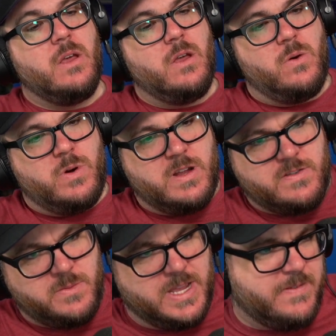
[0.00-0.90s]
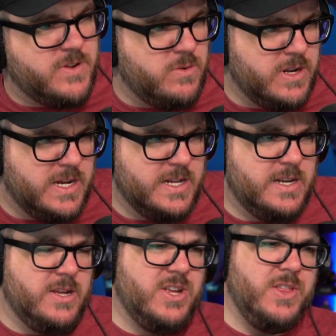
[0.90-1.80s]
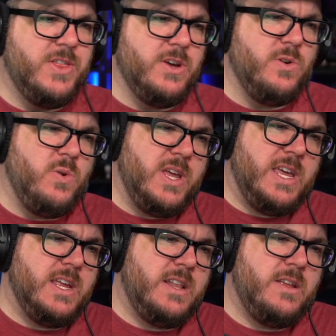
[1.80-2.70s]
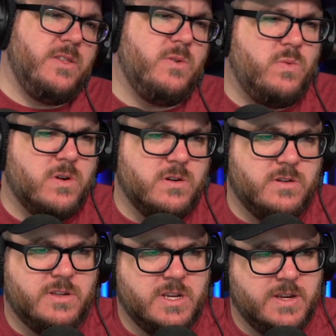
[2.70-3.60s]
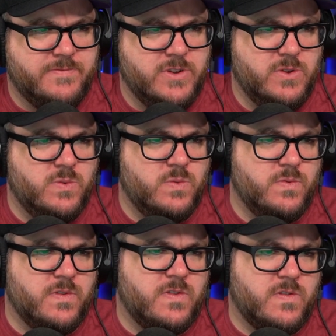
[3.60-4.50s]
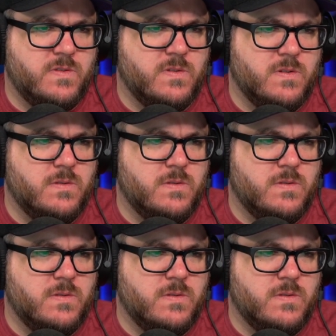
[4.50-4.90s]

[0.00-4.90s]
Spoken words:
What else do we have going on, though, in the world of news?